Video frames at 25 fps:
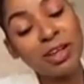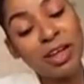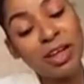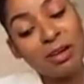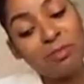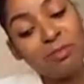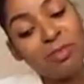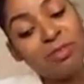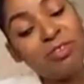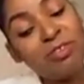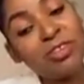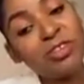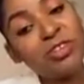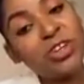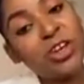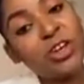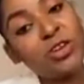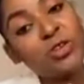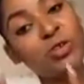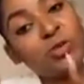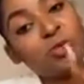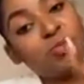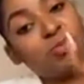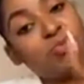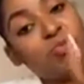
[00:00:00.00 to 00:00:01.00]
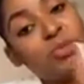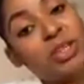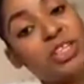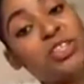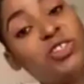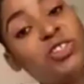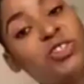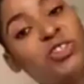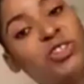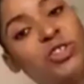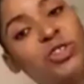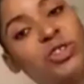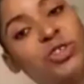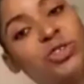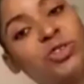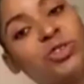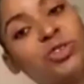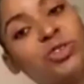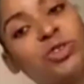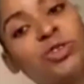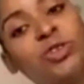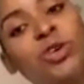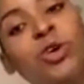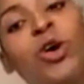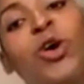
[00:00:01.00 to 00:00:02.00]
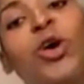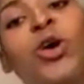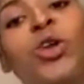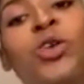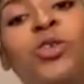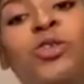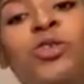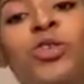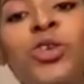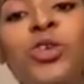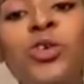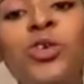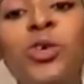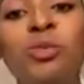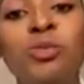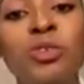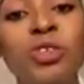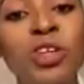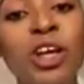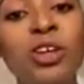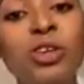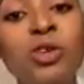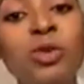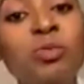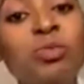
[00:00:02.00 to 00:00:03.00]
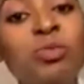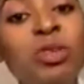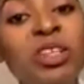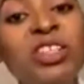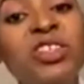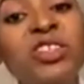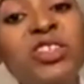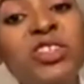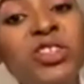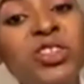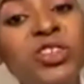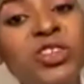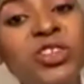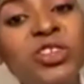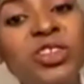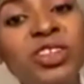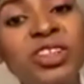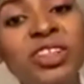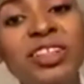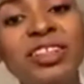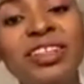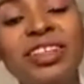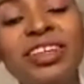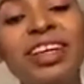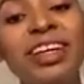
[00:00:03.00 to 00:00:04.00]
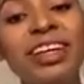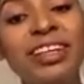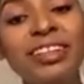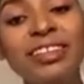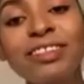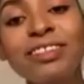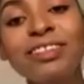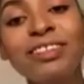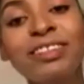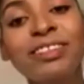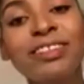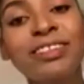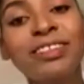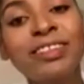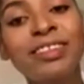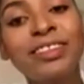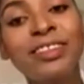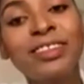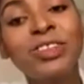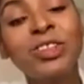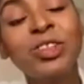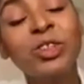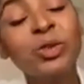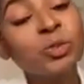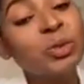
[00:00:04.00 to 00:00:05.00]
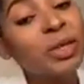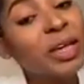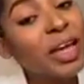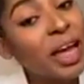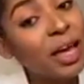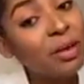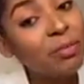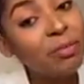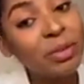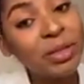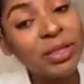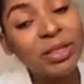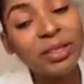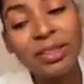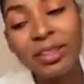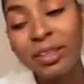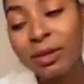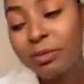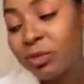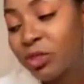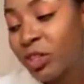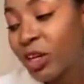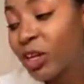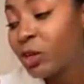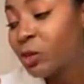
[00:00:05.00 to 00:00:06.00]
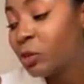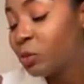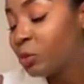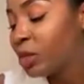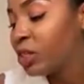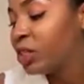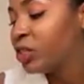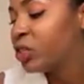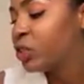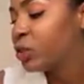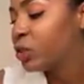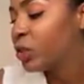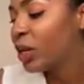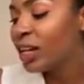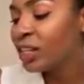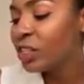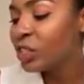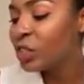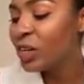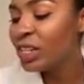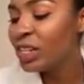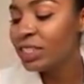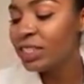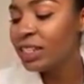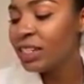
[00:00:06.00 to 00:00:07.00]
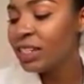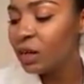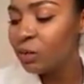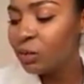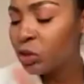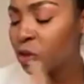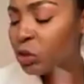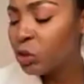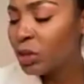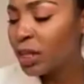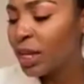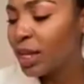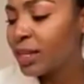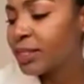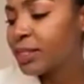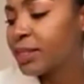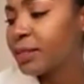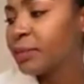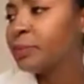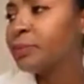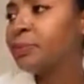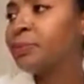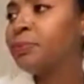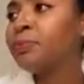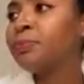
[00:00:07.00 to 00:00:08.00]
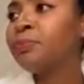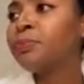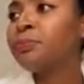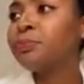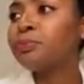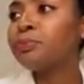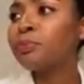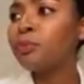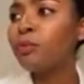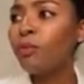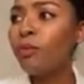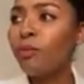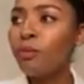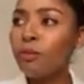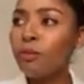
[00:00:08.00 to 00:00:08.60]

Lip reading: Look, now I'm even trying to please you, all of you. I'm trying to please you. Eh? Should be happy. I'm trying to please you. Yeah, so I said I would do that.